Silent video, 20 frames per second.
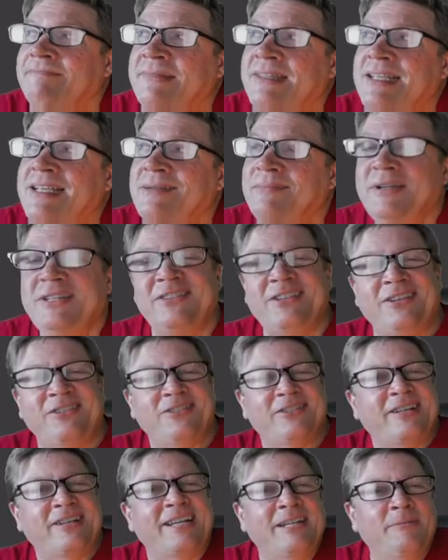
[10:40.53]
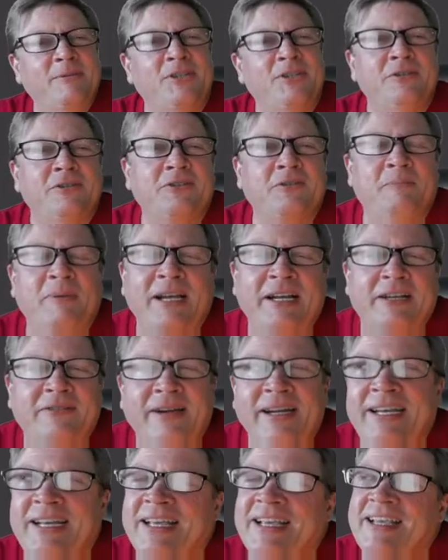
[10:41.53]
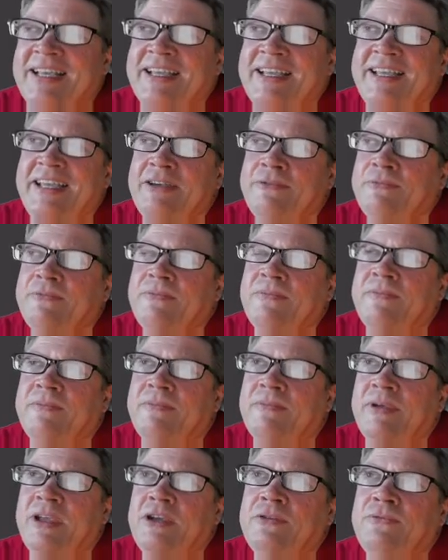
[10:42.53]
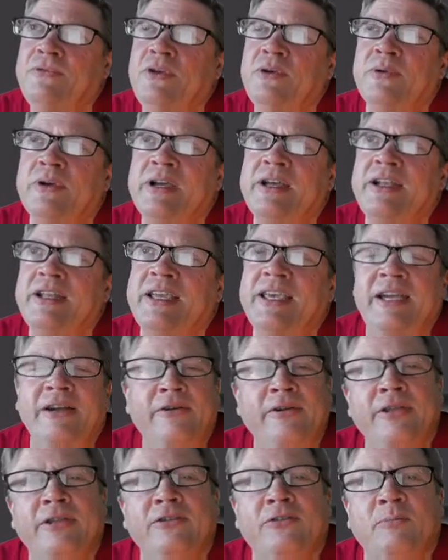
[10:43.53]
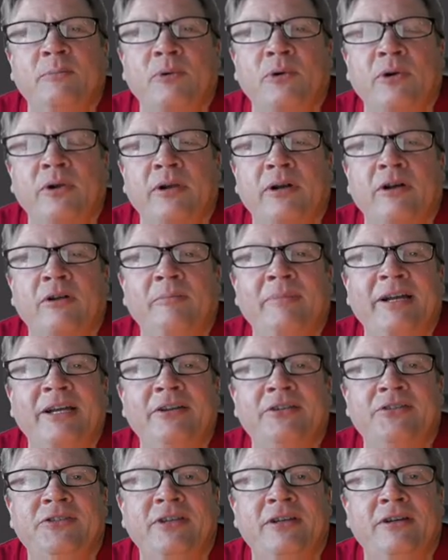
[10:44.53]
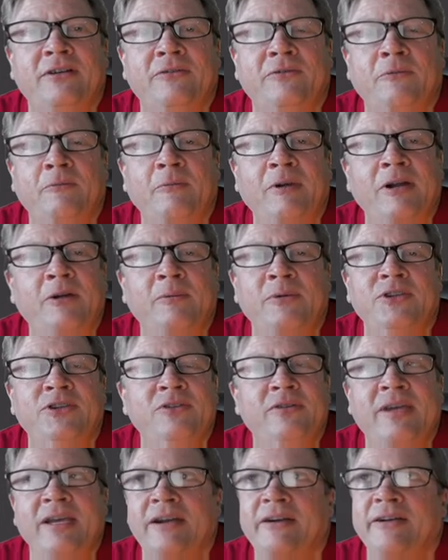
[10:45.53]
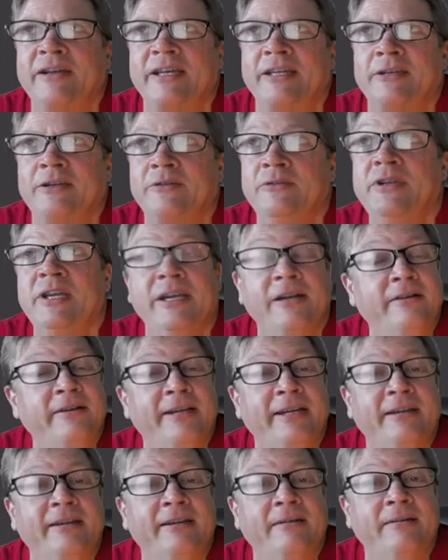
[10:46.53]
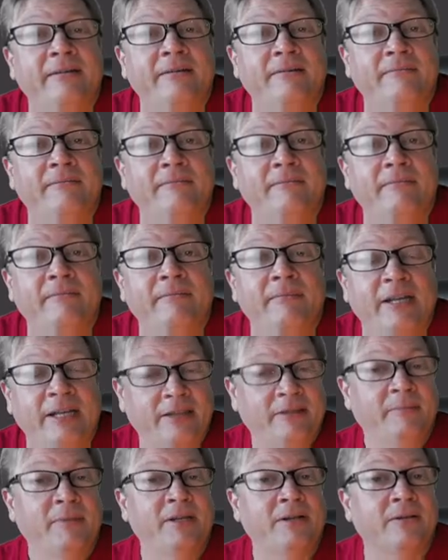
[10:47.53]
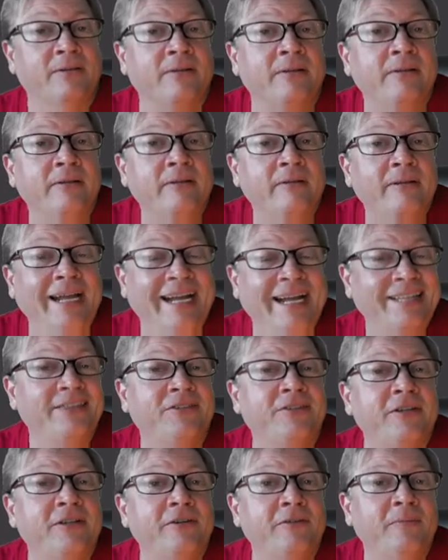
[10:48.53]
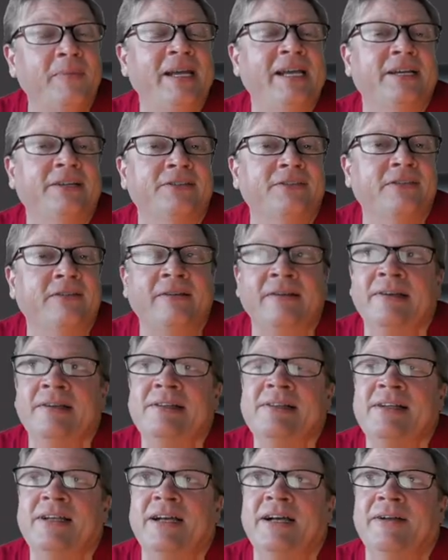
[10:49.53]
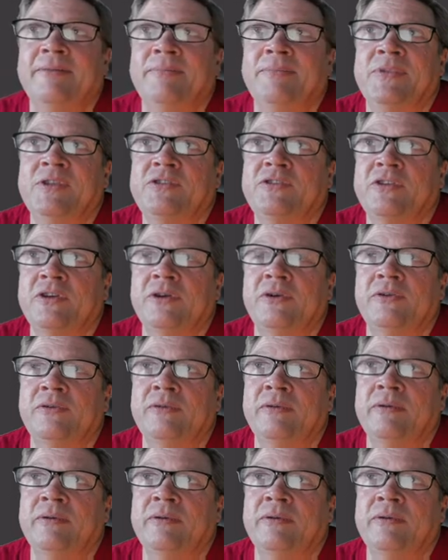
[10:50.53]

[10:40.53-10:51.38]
But it's also kind of what you expect, right? If if you were going to carry this board all by yourself, where would you carry it? You'd carry it in the middle, at the center of mass. Um, so